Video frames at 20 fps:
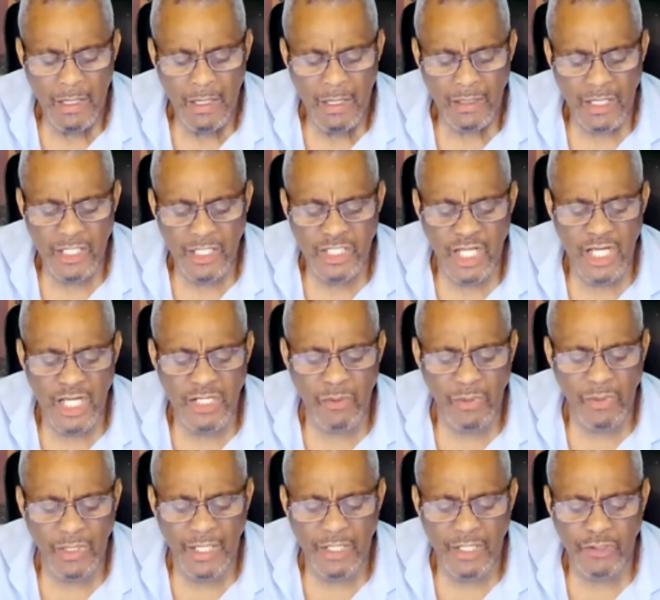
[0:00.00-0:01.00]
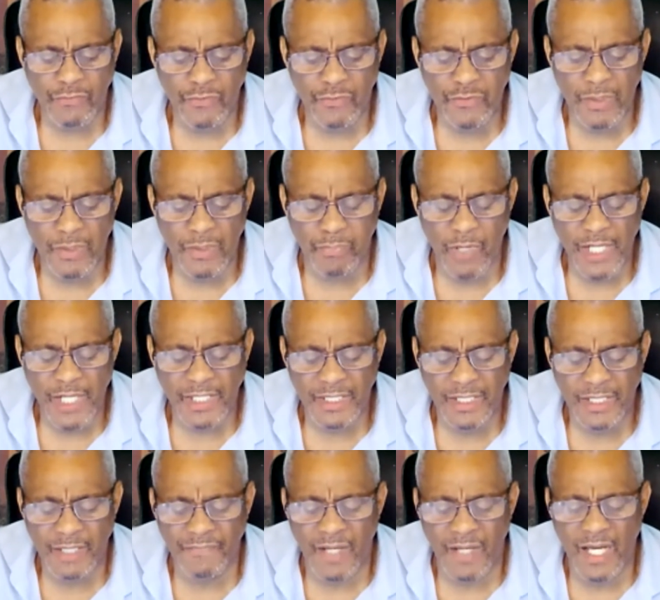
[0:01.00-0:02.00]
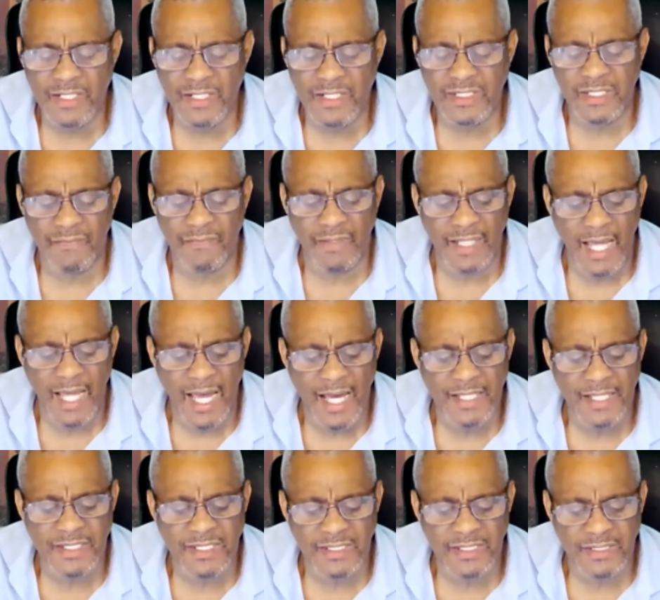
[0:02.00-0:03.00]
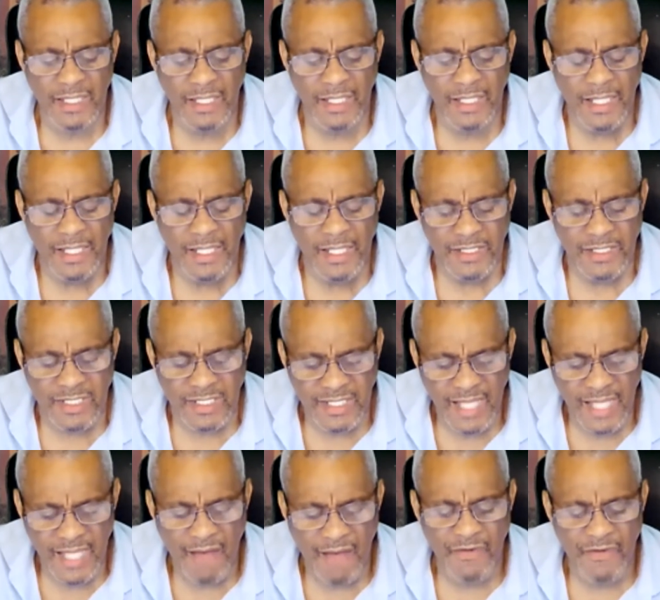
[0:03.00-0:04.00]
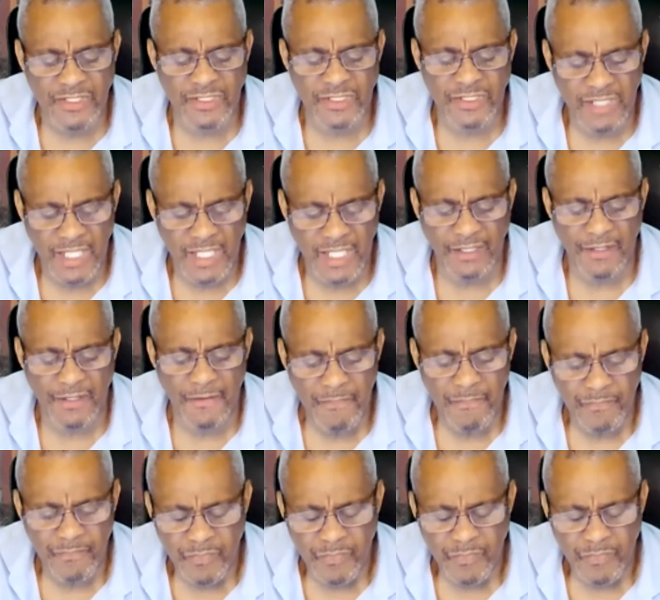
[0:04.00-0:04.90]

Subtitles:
Continually through the breaking of uncivilized savage nigger